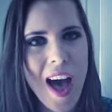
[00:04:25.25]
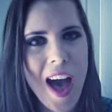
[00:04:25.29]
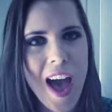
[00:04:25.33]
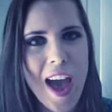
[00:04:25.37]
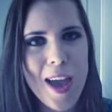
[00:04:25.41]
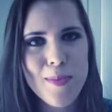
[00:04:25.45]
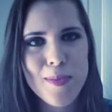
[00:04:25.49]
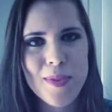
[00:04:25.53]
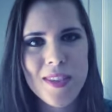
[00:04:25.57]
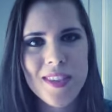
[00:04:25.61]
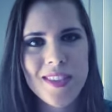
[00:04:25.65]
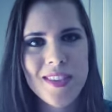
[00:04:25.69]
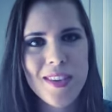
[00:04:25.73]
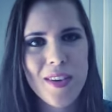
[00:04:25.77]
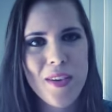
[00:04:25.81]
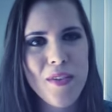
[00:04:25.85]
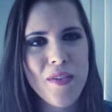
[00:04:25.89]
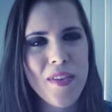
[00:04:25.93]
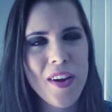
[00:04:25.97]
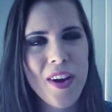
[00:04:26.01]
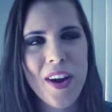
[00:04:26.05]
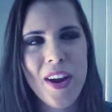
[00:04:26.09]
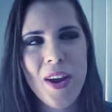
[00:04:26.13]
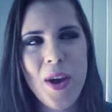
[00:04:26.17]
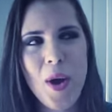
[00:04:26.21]
I'm still
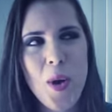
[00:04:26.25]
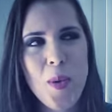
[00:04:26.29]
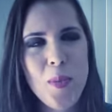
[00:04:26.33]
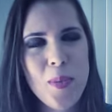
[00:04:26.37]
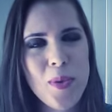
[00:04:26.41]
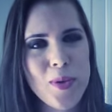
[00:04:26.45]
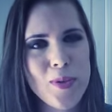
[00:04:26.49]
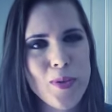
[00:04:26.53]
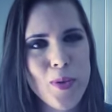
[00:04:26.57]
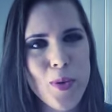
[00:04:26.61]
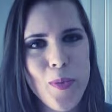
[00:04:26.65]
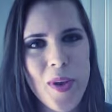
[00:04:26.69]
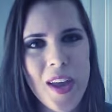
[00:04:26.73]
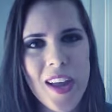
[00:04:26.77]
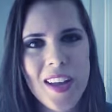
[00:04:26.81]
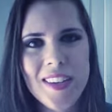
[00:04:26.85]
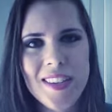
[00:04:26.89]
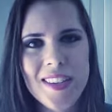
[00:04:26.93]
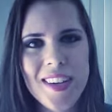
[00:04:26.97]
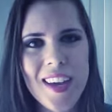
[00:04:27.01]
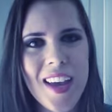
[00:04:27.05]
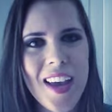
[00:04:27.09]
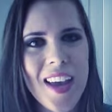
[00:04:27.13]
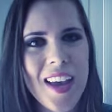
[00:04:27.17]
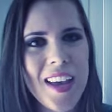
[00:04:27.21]
very hopeless
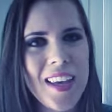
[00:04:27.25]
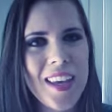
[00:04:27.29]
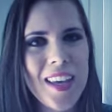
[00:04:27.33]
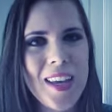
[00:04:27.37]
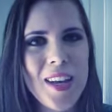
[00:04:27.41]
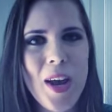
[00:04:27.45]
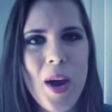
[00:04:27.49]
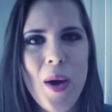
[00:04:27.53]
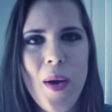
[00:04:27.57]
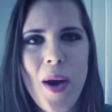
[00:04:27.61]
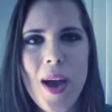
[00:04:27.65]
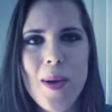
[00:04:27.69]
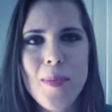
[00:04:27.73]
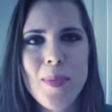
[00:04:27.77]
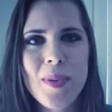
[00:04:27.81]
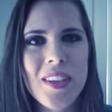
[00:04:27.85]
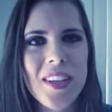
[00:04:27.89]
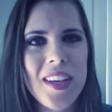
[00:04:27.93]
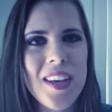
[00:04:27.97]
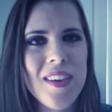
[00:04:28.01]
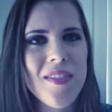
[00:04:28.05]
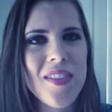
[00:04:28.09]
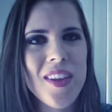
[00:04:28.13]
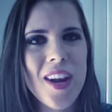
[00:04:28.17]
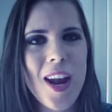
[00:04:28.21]
romantic. You know, I
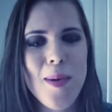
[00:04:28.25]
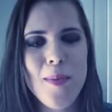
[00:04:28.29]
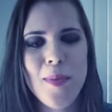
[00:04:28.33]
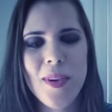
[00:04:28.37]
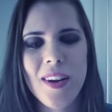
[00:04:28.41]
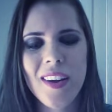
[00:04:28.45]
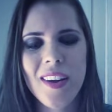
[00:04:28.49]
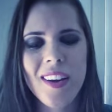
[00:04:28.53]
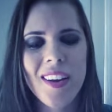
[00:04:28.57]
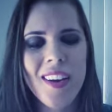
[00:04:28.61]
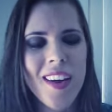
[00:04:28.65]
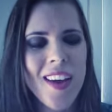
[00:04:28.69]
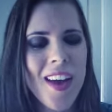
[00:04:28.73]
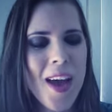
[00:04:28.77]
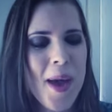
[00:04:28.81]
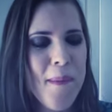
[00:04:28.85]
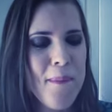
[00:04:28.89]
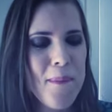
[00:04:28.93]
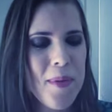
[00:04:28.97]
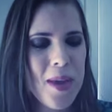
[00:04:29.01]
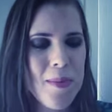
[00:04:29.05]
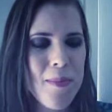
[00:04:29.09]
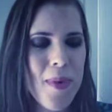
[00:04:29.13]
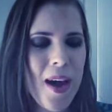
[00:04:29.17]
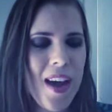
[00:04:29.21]
believe that I'm going to
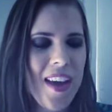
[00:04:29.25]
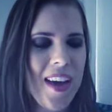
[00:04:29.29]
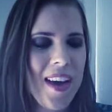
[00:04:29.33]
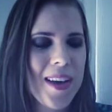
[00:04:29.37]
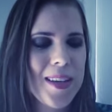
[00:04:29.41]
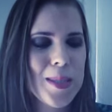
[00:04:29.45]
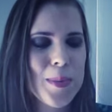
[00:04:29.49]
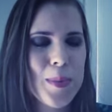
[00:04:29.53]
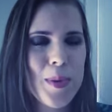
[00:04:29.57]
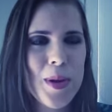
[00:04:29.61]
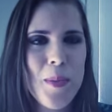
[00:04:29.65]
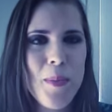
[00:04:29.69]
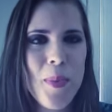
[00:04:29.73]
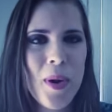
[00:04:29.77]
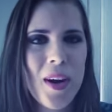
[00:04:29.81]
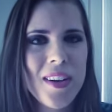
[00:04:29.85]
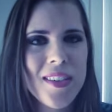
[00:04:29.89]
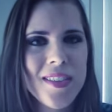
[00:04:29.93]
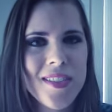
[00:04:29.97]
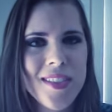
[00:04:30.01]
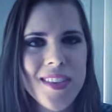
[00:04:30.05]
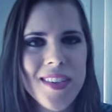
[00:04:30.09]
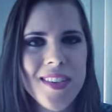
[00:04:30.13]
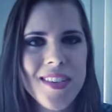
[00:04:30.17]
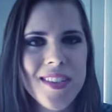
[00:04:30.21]
meet my husband in
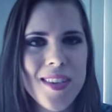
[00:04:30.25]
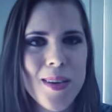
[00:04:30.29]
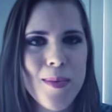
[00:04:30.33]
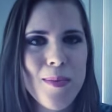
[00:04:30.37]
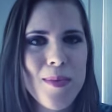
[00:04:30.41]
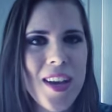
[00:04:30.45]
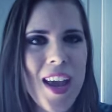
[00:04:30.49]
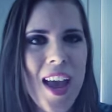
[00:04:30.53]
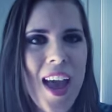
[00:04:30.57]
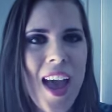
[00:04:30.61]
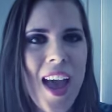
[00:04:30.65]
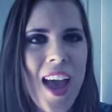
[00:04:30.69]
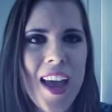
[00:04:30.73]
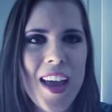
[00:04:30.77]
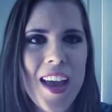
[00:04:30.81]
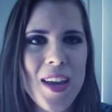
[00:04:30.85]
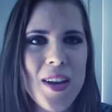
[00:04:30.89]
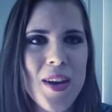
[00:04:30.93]
person someday.